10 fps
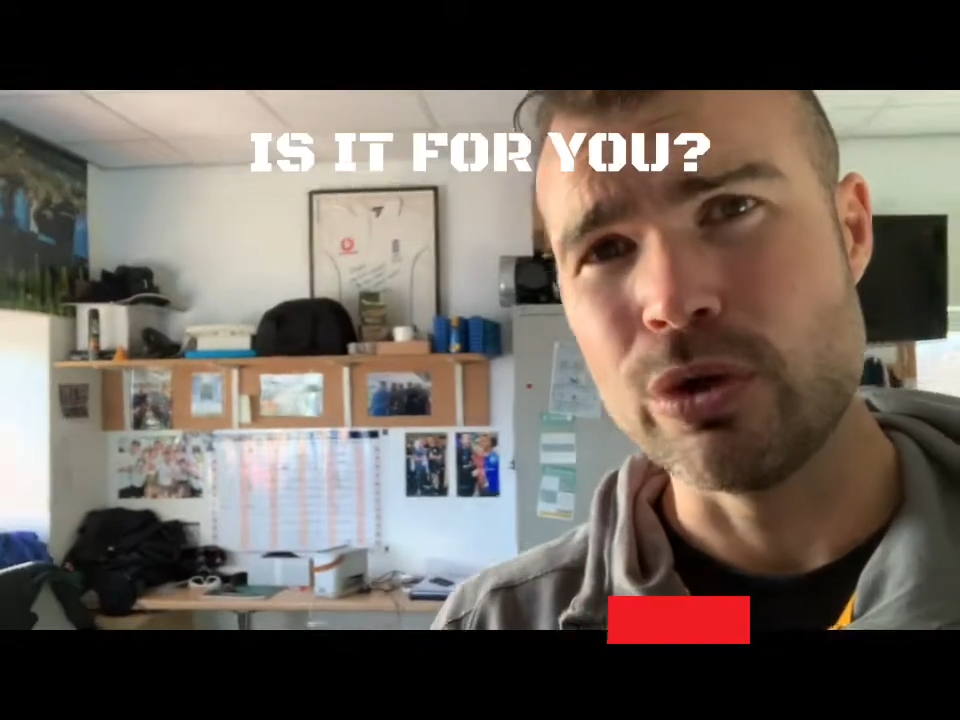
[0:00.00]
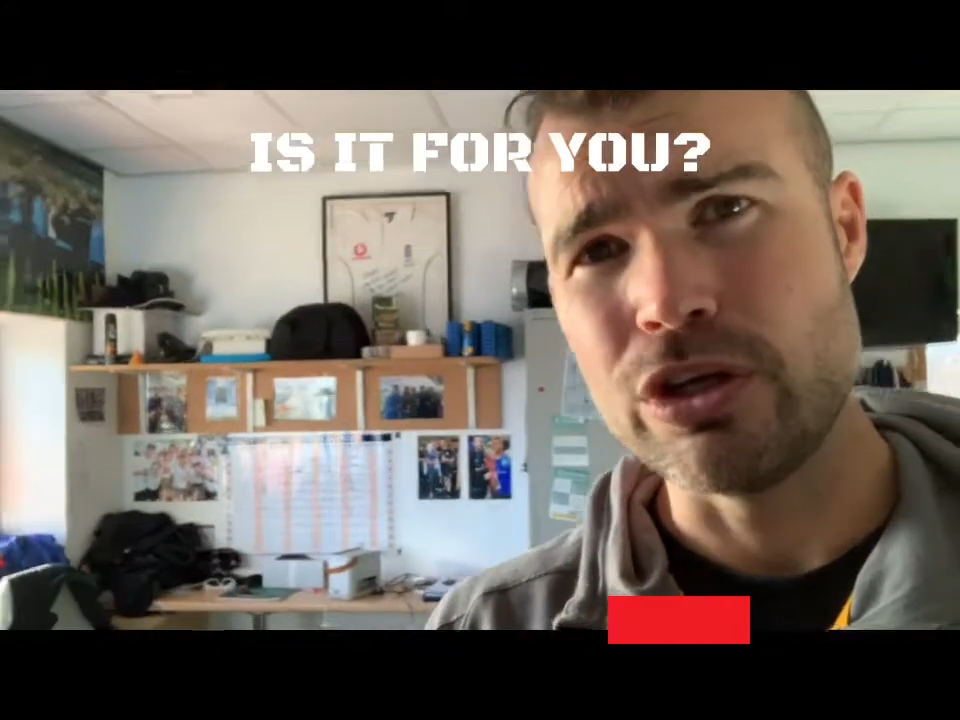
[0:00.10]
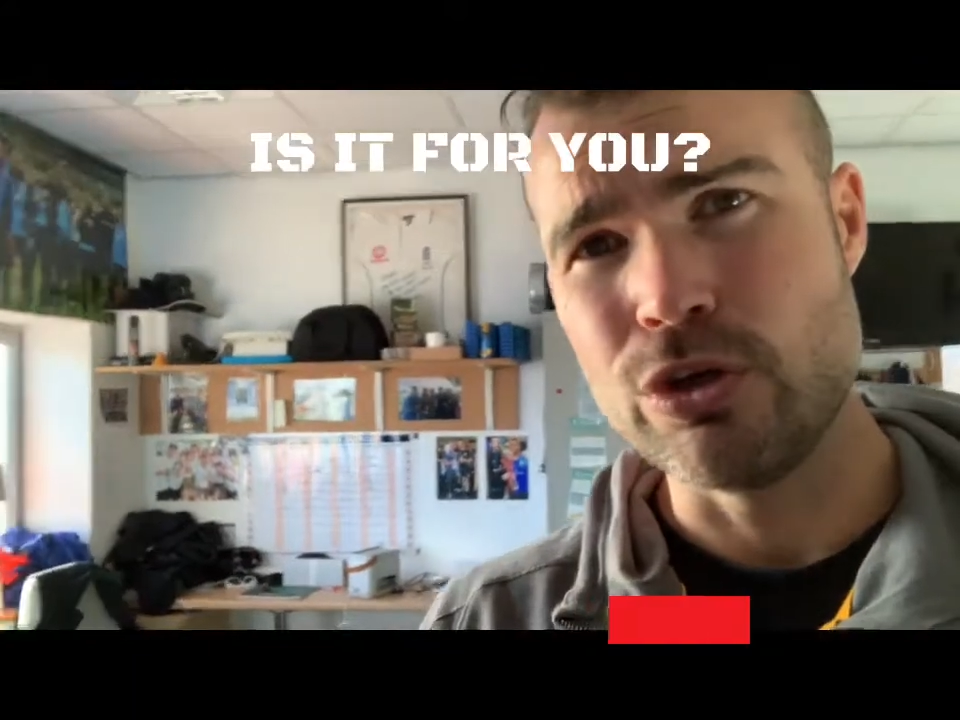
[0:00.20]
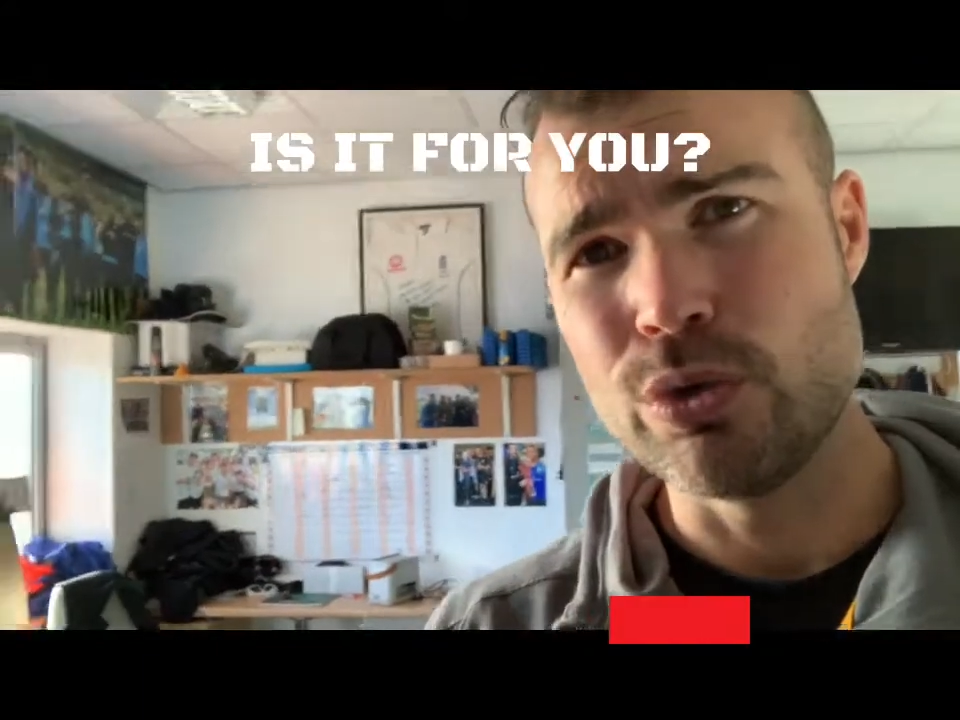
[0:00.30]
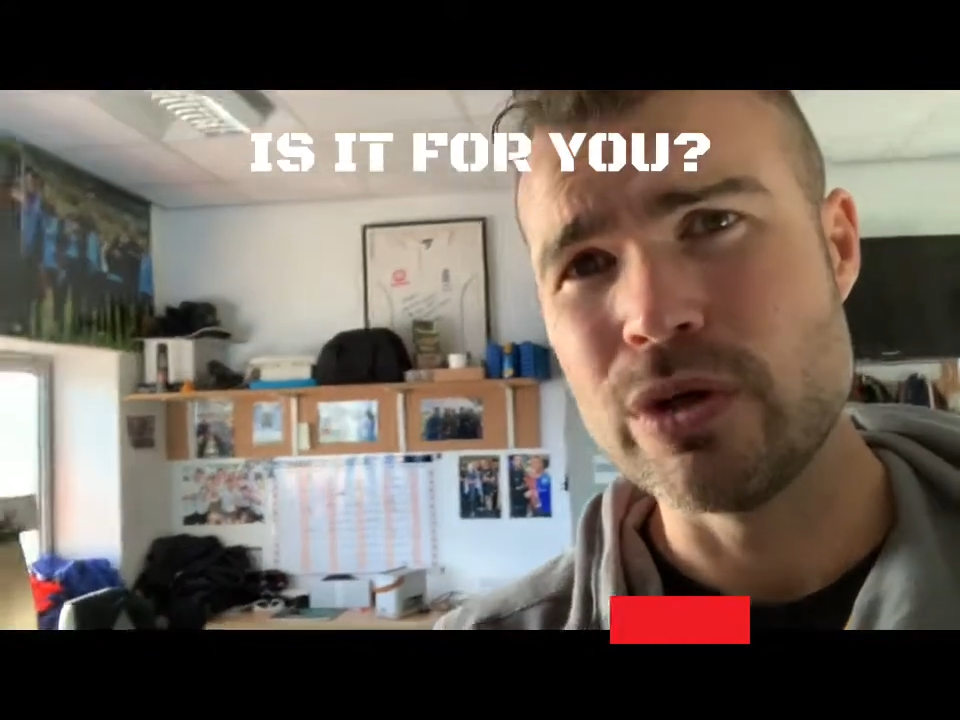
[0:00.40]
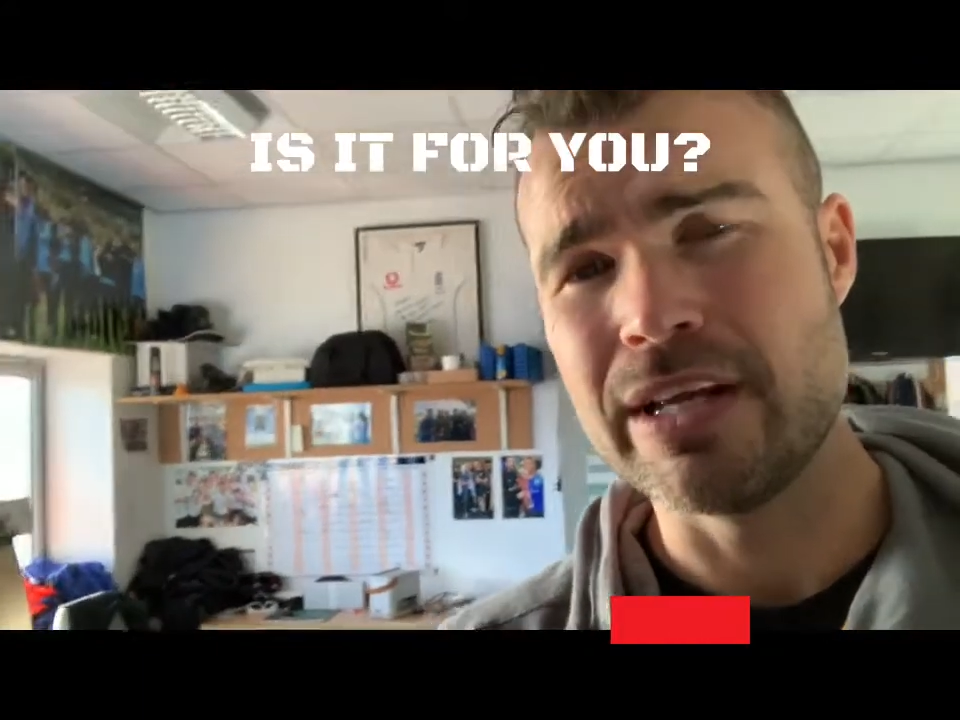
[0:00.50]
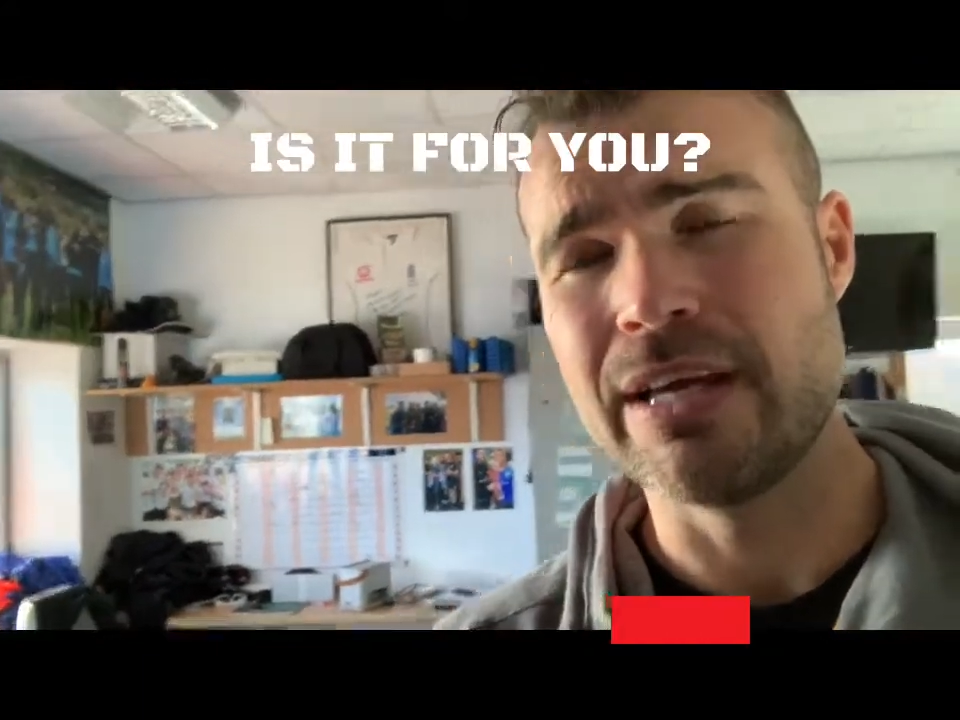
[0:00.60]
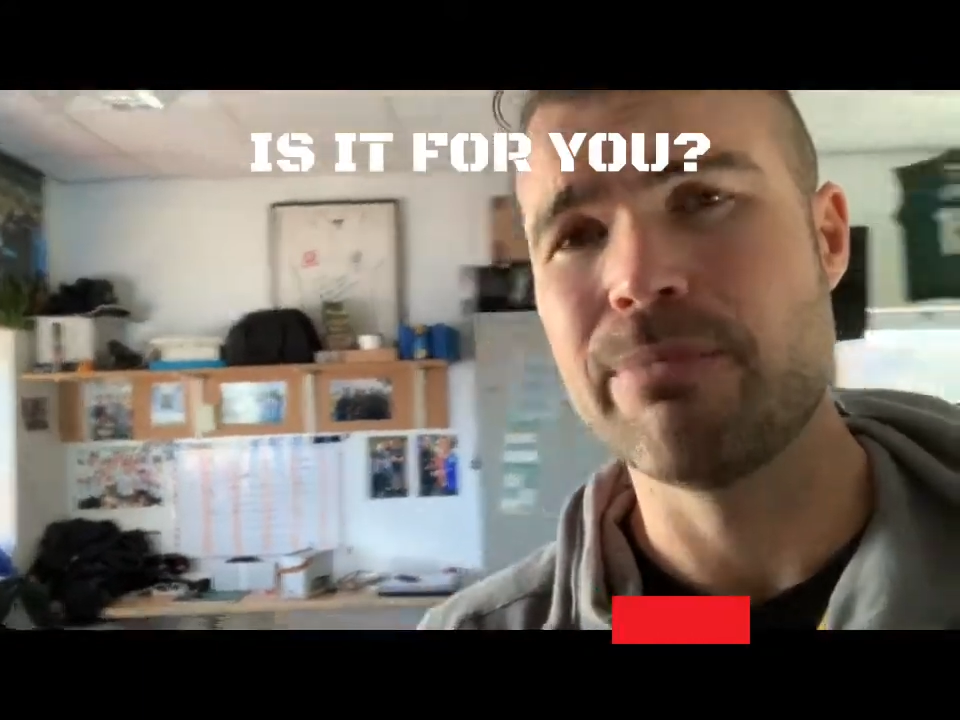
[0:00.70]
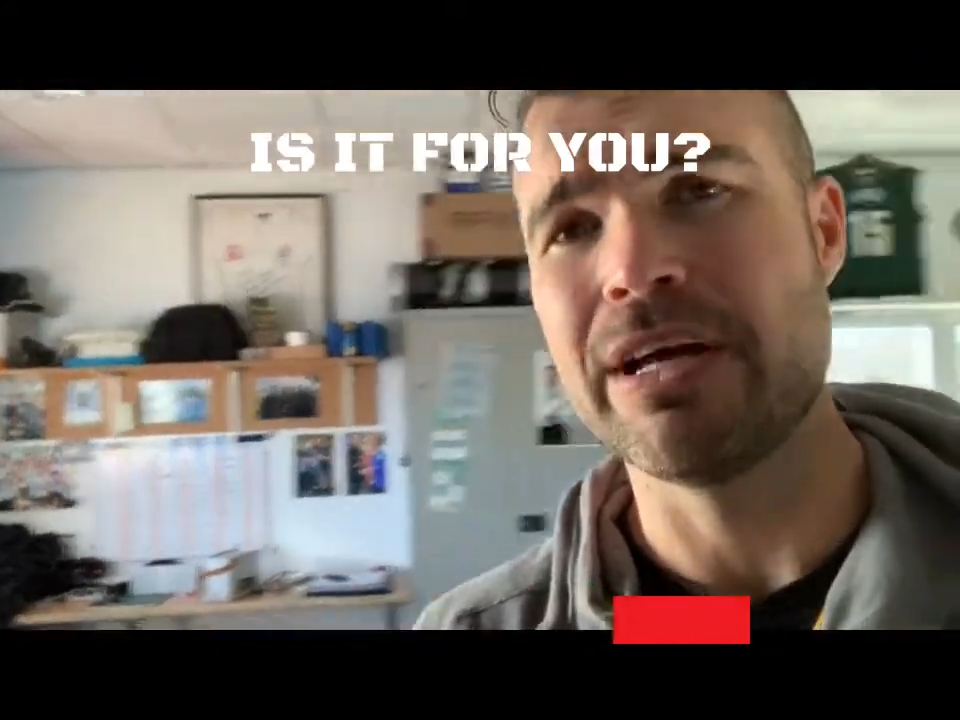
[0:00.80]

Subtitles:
are you gonna get